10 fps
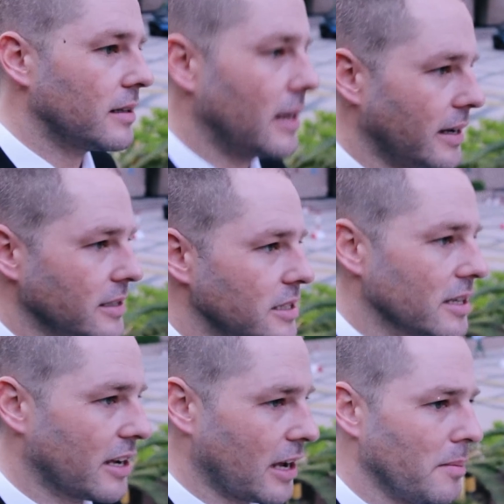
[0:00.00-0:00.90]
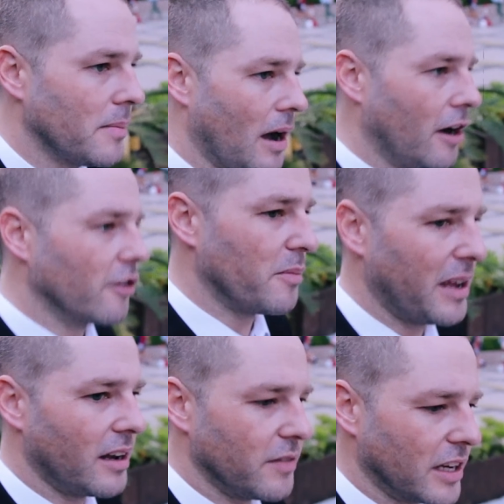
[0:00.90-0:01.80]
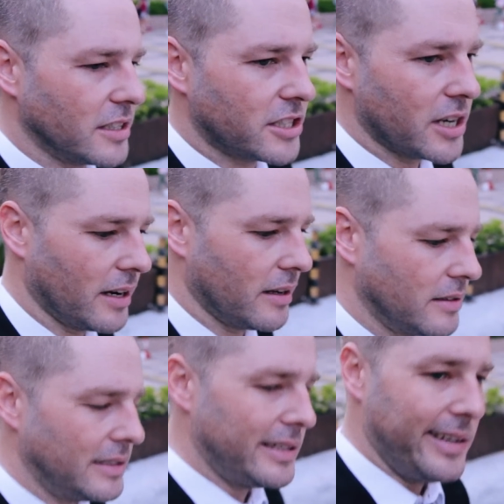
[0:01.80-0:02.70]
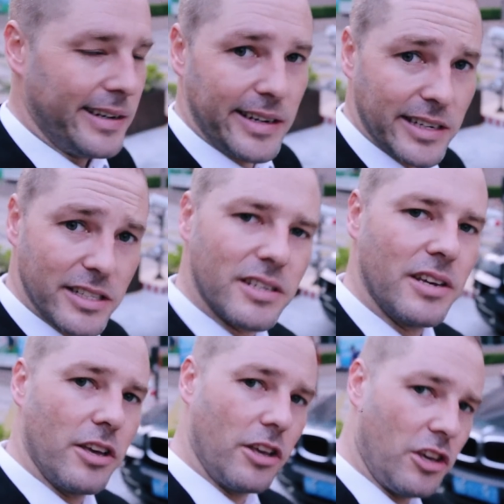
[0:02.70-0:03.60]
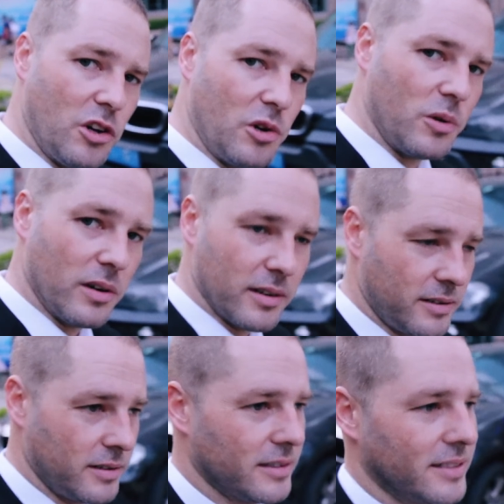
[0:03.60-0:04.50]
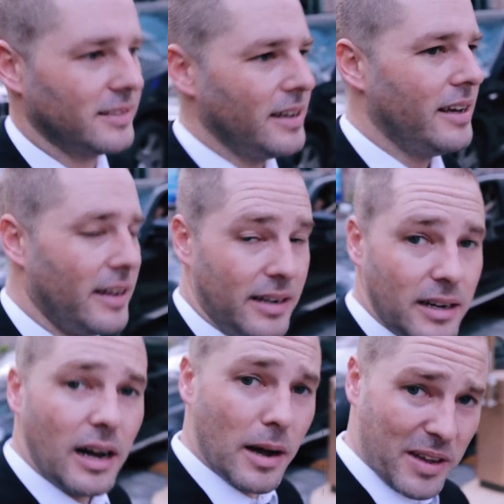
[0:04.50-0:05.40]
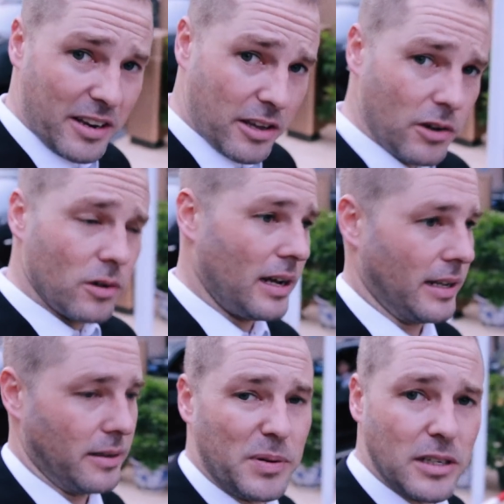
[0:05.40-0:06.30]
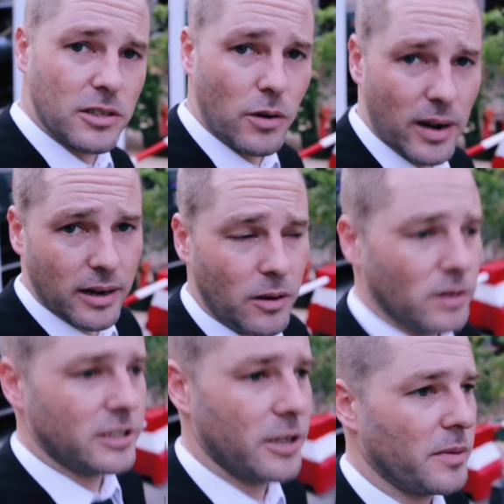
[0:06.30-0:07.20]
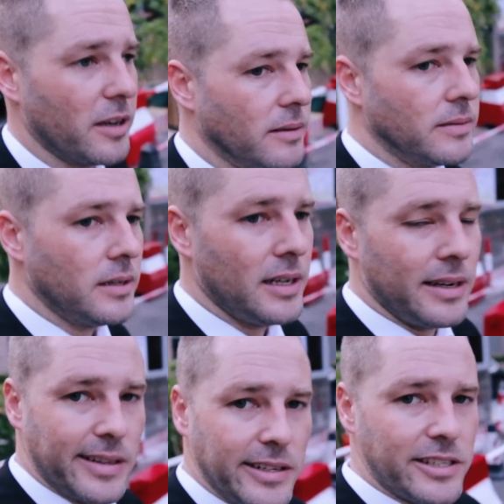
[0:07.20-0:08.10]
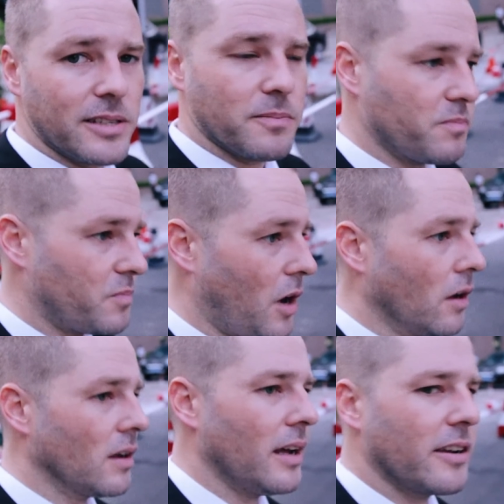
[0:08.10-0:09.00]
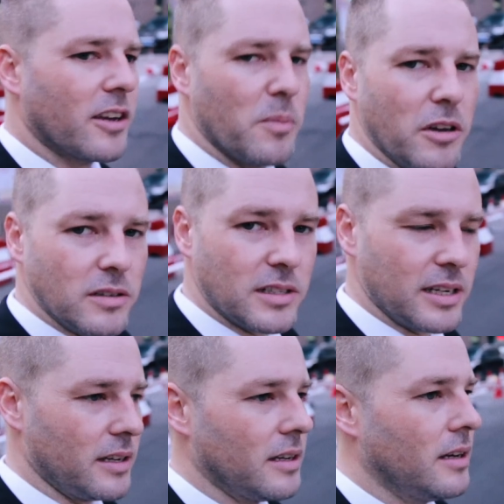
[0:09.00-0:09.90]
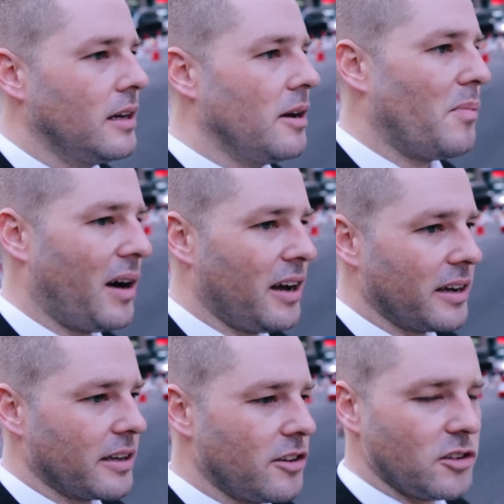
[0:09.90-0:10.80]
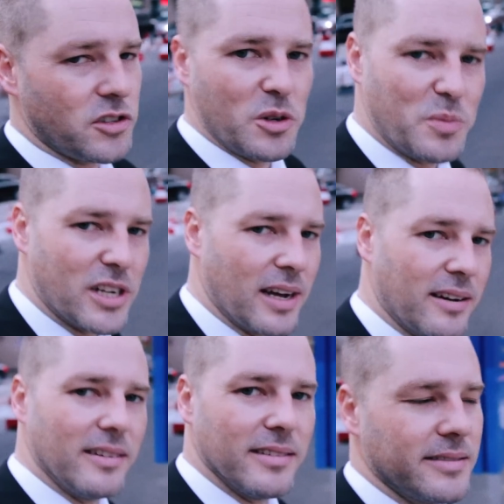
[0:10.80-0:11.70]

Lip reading: that has come out of me living in China is you. I mean, you, like the person right now watching me, this online community, my YouTube channel,